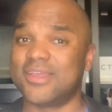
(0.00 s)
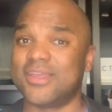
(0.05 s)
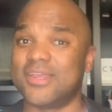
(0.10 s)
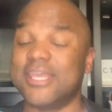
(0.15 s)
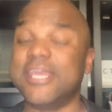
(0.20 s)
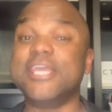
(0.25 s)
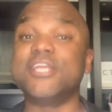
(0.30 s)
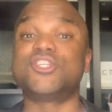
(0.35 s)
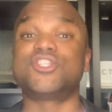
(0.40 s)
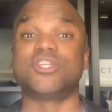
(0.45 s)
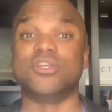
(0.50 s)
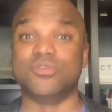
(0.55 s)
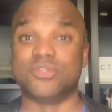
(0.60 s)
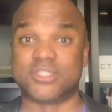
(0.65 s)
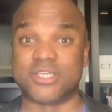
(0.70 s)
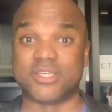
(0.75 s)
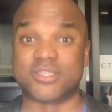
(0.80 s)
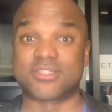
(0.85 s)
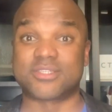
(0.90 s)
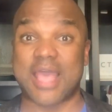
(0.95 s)
He
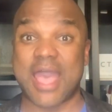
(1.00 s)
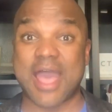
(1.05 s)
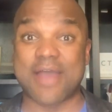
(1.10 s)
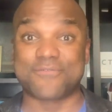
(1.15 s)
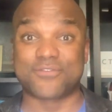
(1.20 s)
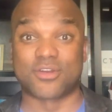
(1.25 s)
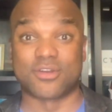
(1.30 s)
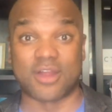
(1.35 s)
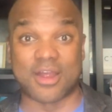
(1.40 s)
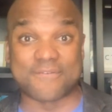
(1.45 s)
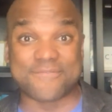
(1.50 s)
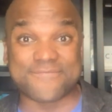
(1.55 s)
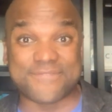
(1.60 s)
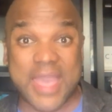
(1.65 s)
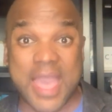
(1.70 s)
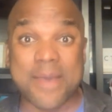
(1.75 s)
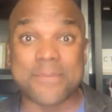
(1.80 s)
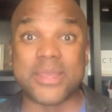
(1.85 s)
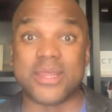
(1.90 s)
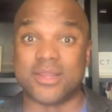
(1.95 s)
chooses, after a
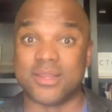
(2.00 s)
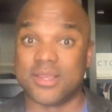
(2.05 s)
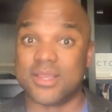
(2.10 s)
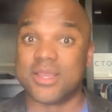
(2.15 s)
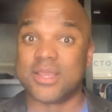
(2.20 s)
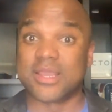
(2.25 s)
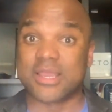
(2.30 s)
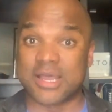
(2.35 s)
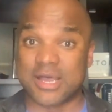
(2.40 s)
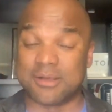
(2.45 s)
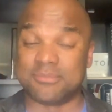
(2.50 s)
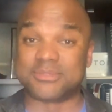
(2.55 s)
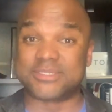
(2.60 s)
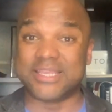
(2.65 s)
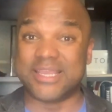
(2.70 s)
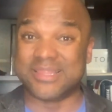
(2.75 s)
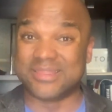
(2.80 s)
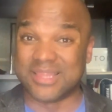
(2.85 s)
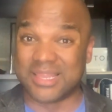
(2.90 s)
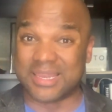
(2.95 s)
famine comes
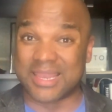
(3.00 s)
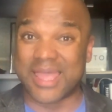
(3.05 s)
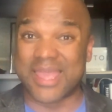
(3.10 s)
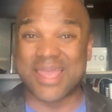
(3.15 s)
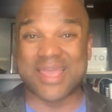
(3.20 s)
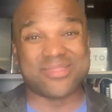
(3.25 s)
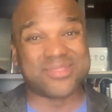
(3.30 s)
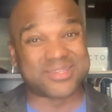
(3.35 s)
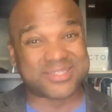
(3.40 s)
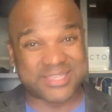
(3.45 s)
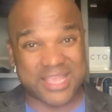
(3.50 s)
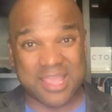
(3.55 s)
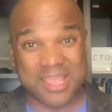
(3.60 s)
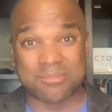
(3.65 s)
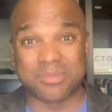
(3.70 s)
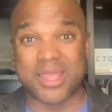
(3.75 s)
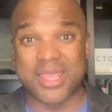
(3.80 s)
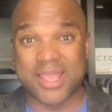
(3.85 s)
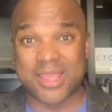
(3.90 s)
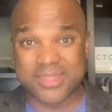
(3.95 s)
in the land, the same
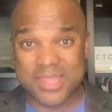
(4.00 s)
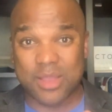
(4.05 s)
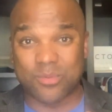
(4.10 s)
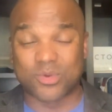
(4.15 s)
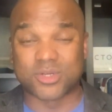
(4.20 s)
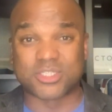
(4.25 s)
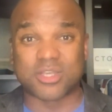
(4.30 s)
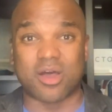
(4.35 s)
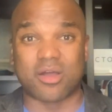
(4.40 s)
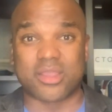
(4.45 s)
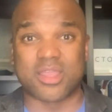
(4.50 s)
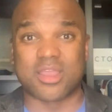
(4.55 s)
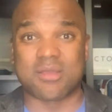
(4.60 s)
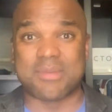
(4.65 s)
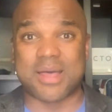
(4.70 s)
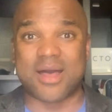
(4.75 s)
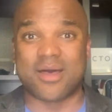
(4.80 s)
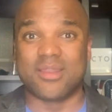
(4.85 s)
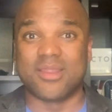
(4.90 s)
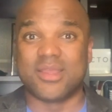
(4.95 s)
land that we're talking
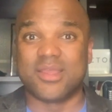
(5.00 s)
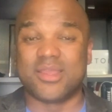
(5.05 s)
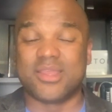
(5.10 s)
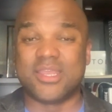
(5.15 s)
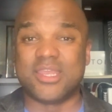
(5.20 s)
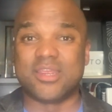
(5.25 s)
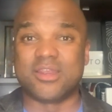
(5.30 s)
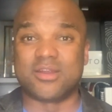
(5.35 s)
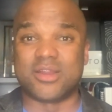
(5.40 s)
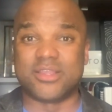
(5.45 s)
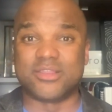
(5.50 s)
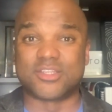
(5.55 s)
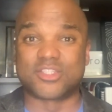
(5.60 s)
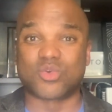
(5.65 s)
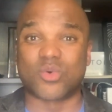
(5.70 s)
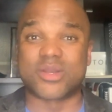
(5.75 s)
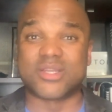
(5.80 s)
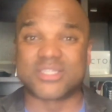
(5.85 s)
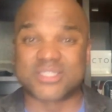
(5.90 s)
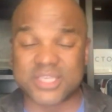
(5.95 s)
about here in the
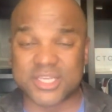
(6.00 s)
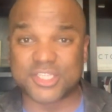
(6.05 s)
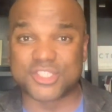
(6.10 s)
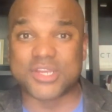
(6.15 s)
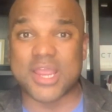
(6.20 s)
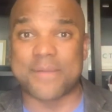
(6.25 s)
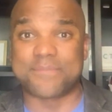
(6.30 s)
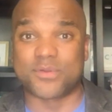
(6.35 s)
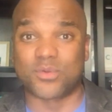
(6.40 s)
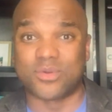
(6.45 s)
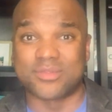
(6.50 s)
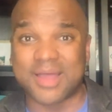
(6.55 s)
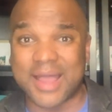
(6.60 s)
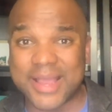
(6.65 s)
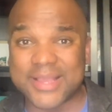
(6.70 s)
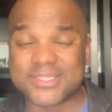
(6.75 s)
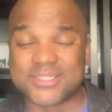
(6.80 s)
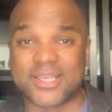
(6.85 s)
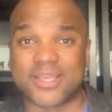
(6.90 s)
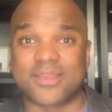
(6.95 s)
26th chapter with
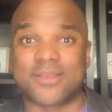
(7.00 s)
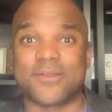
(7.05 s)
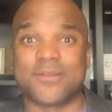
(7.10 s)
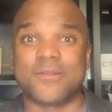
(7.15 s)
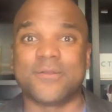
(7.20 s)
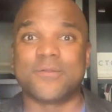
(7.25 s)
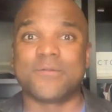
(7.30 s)
Isaac.